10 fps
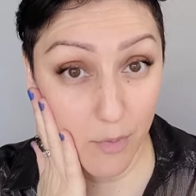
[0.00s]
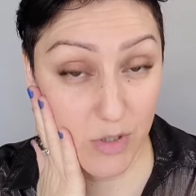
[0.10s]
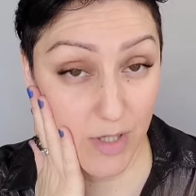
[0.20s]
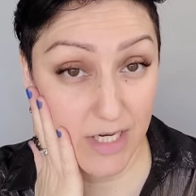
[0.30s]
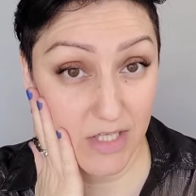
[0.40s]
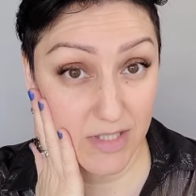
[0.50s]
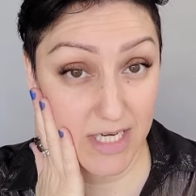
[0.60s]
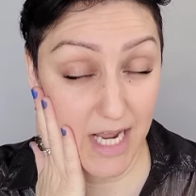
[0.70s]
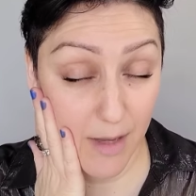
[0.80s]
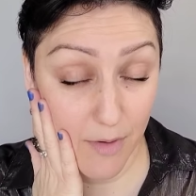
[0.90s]
which we're going to do
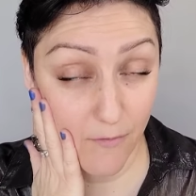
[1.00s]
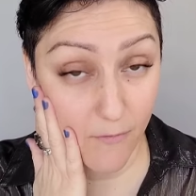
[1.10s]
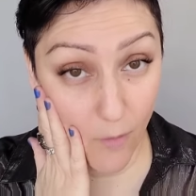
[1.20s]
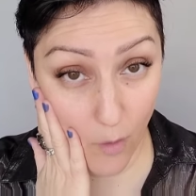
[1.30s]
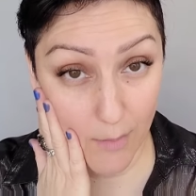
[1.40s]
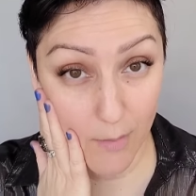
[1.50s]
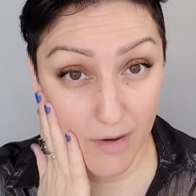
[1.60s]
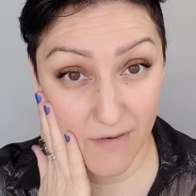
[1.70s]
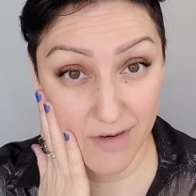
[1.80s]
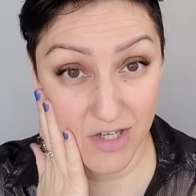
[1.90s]
today before I put my
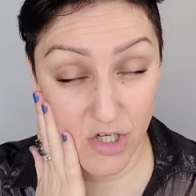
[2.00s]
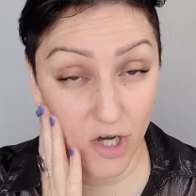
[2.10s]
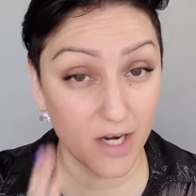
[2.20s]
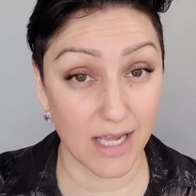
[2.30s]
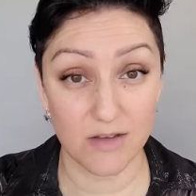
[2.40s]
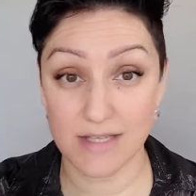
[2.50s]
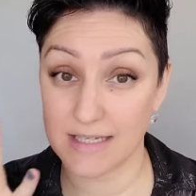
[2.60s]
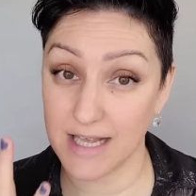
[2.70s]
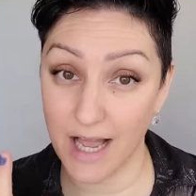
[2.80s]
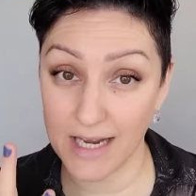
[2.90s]
foundation on. I use it
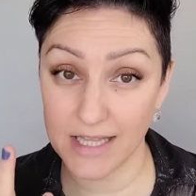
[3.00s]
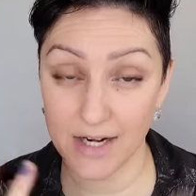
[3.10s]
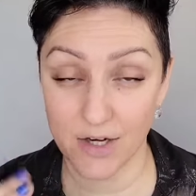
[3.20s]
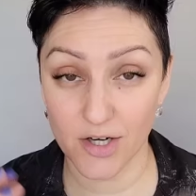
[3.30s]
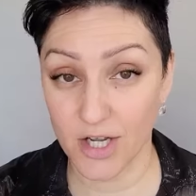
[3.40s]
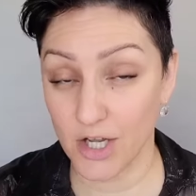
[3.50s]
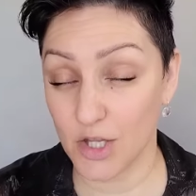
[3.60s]
as a highlighter.